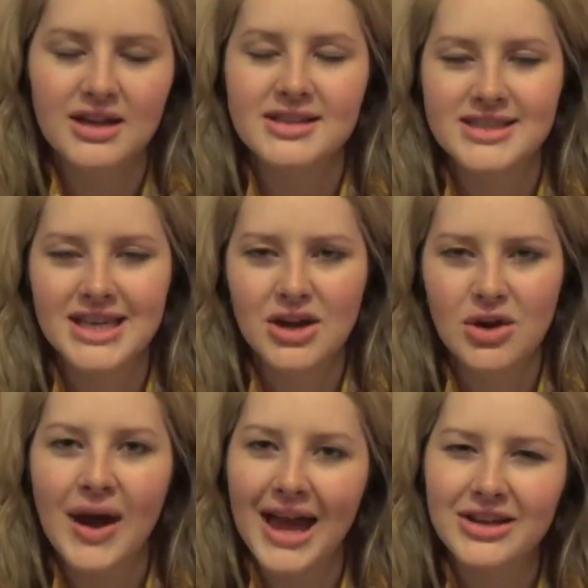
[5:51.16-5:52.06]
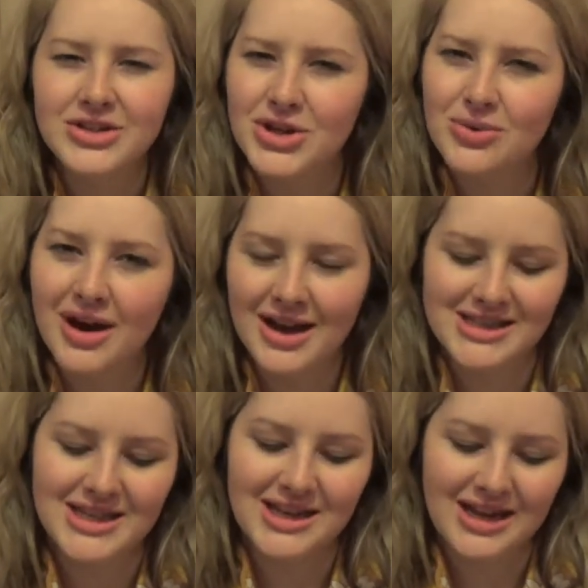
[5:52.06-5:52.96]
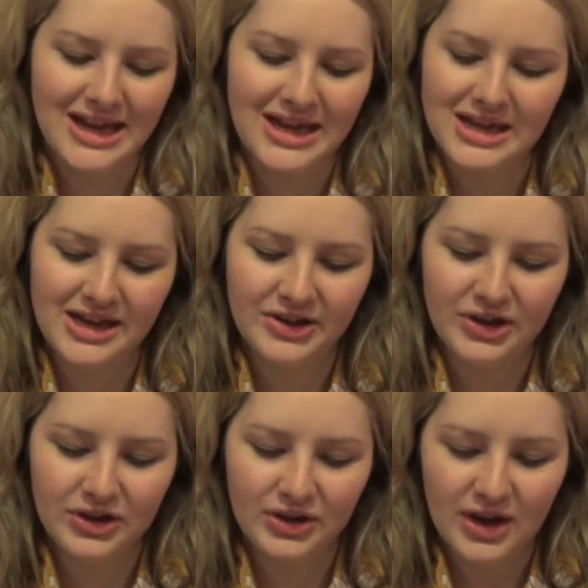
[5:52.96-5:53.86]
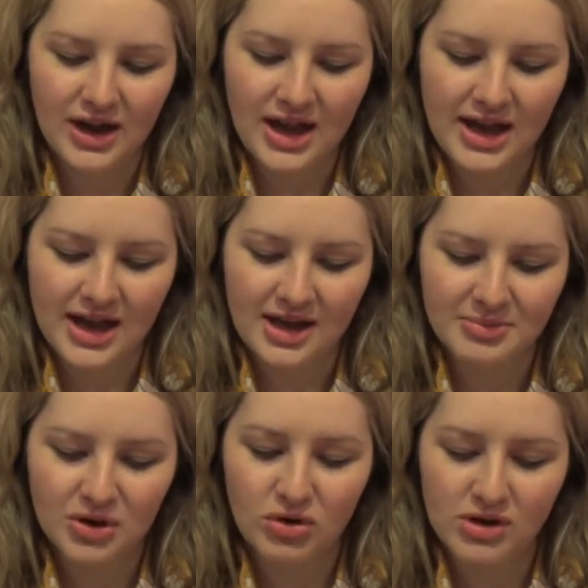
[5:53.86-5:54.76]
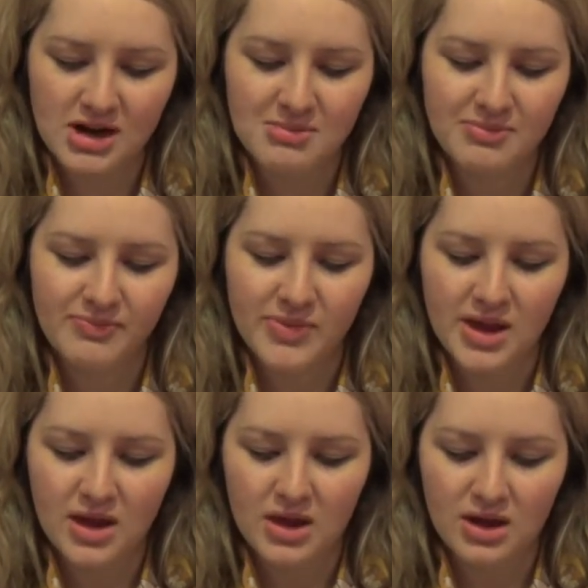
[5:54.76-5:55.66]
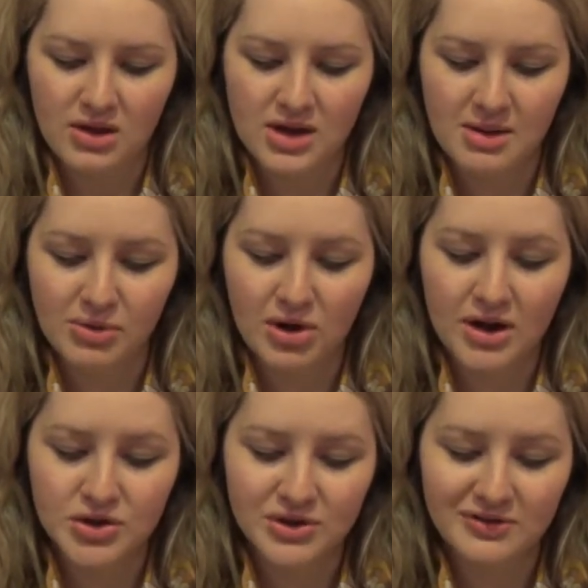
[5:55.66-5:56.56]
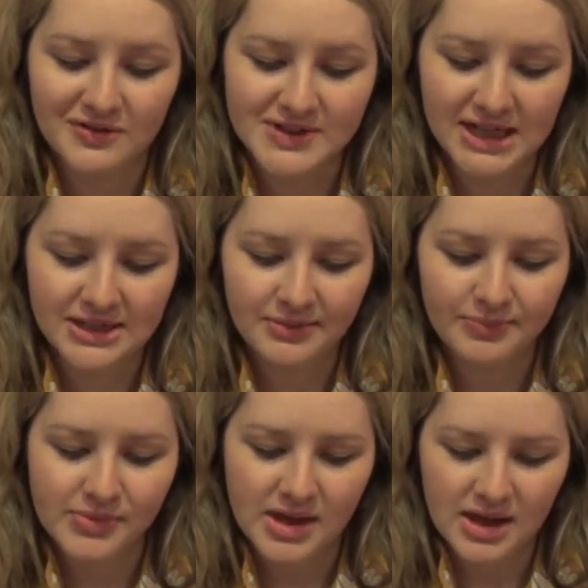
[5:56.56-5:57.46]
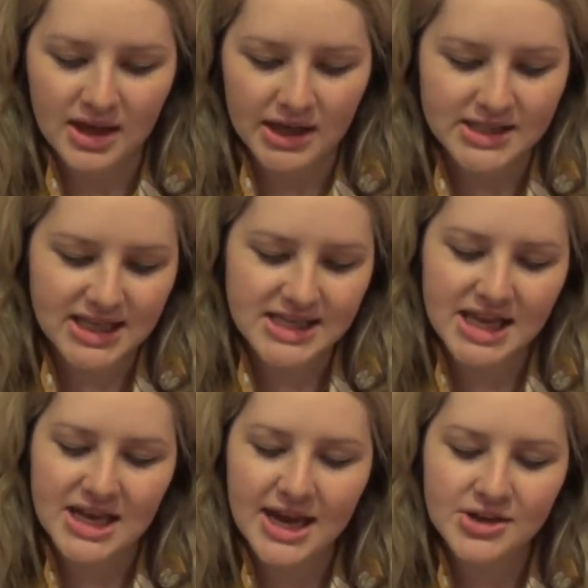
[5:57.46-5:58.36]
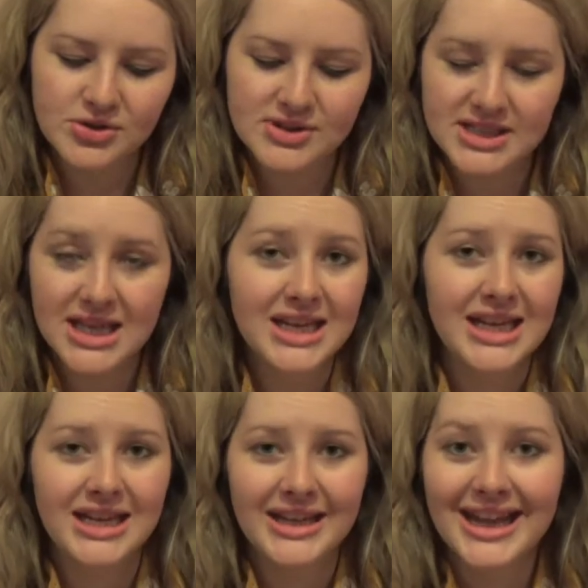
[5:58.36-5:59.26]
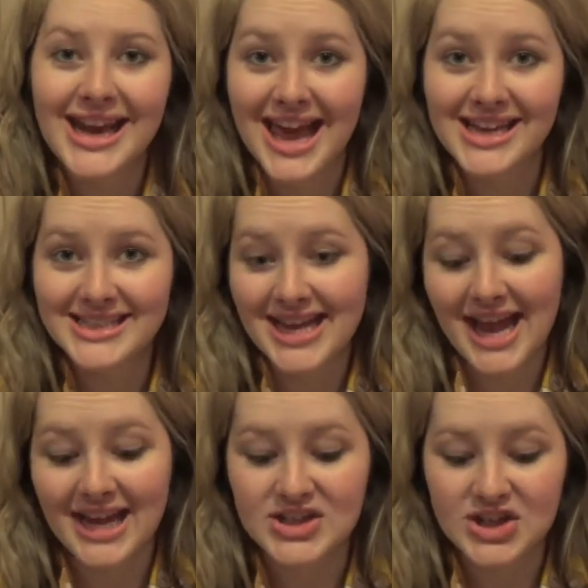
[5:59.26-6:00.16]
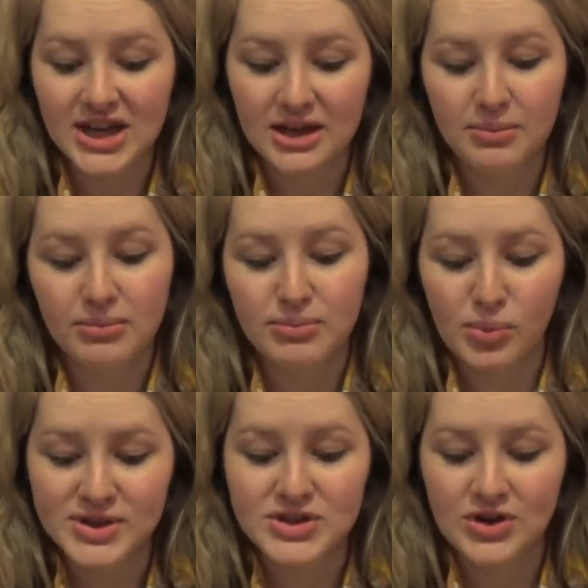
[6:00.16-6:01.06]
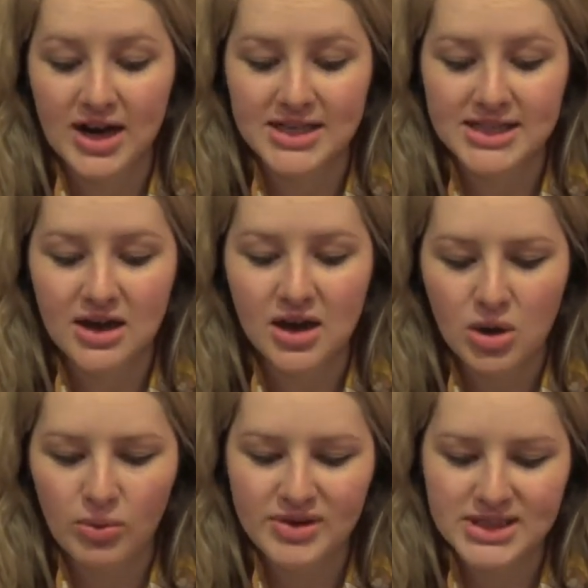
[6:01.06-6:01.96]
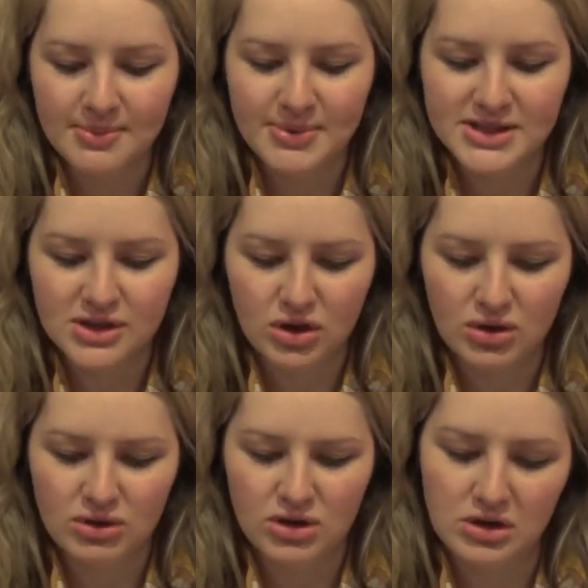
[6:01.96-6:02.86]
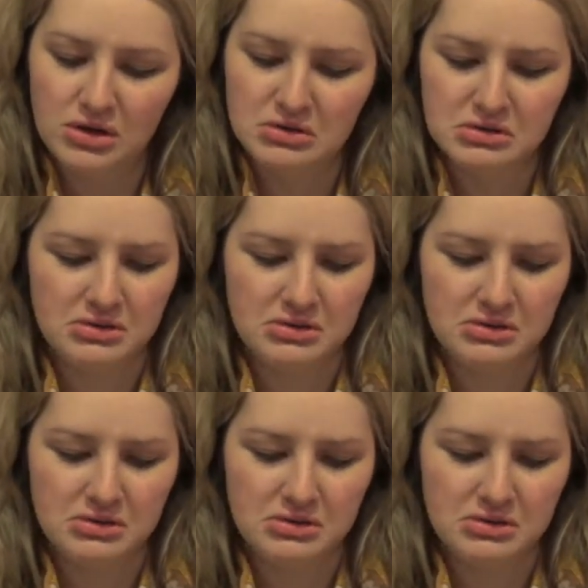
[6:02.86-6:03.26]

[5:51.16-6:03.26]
C-O-H-U-I-T-E. I don't know. Cream number 115. It says natural skin healing and anti-aging moisturizer with Tepez Kohuti.